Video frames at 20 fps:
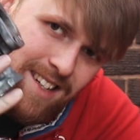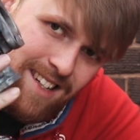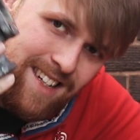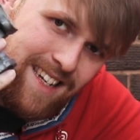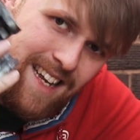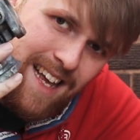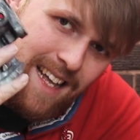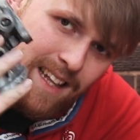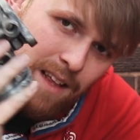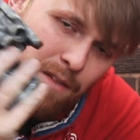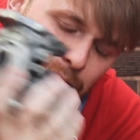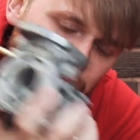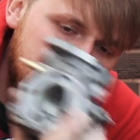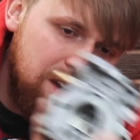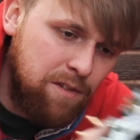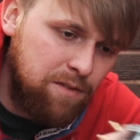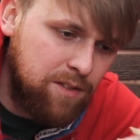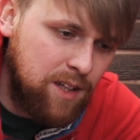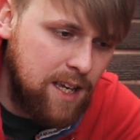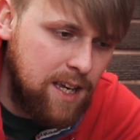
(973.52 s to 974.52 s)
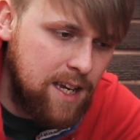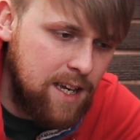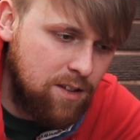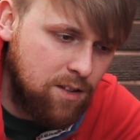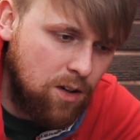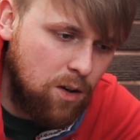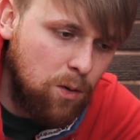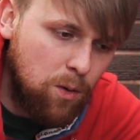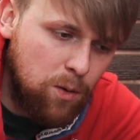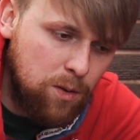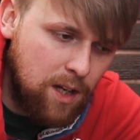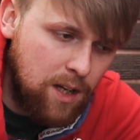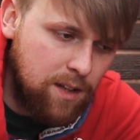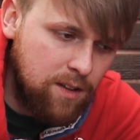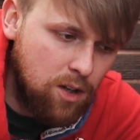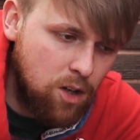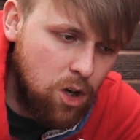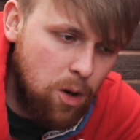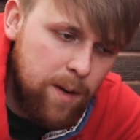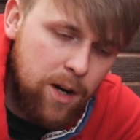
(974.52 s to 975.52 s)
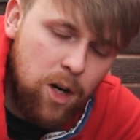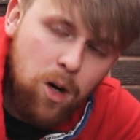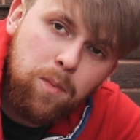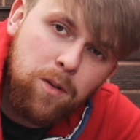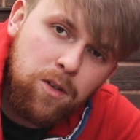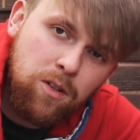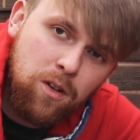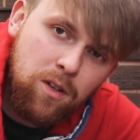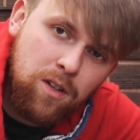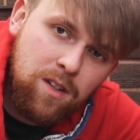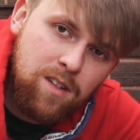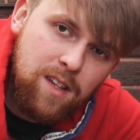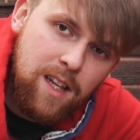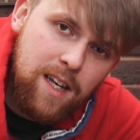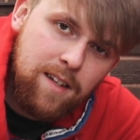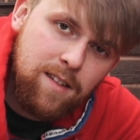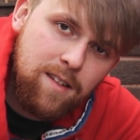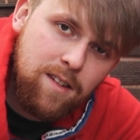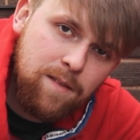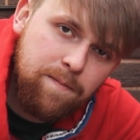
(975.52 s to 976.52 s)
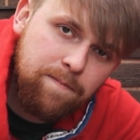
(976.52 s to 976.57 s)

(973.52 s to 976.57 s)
are nearly 50 years old and they're coming up as good as this.